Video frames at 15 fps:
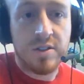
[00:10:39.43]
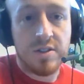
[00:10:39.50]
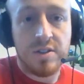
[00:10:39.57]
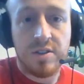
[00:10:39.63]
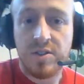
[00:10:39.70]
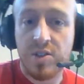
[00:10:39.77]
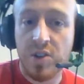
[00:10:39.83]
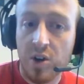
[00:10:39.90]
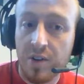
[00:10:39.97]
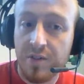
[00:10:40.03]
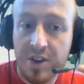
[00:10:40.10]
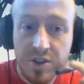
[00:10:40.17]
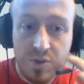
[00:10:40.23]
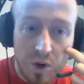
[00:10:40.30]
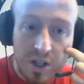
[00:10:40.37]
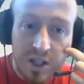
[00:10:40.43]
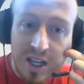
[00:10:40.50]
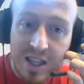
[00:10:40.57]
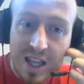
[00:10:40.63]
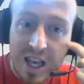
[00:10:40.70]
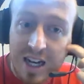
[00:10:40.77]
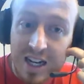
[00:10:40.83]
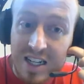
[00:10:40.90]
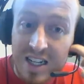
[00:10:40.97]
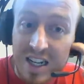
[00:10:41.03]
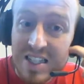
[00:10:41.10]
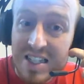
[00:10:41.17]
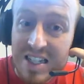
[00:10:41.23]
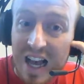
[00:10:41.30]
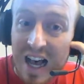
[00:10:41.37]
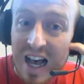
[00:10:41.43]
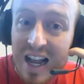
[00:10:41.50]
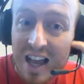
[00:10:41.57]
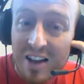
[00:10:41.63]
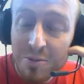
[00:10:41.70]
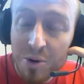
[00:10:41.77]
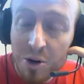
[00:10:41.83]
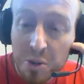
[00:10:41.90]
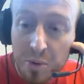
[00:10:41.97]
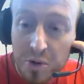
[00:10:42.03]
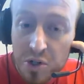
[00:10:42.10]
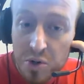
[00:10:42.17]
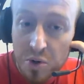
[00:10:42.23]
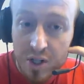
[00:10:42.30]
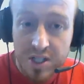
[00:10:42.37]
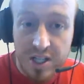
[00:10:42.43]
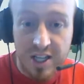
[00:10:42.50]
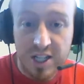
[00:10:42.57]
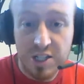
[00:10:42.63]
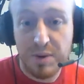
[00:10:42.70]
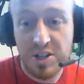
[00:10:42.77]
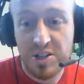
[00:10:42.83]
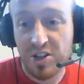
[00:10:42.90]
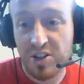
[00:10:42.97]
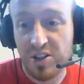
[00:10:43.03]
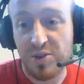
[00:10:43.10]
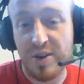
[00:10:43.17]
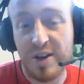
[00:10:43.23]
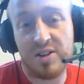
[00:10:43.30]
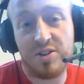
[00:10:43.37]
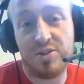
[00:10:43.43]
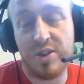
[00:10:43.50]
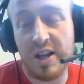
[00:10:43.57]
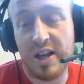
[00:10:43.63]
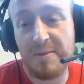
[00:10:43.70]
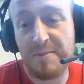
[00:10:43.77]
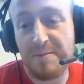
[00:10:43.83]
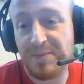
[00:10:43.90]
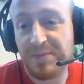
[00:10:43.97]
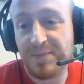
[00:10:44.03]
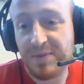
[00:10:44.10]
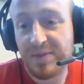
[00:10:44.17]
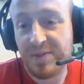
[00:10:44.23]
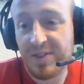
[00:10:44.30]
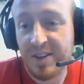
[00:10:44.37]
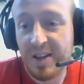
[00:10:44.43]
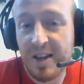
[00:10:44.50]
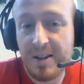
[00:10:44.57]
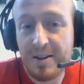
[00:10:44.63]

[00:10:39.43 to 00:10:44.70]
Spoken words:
So if there's one like that and it does not have multiple choice, I expect y'all to know how to do that. Okay?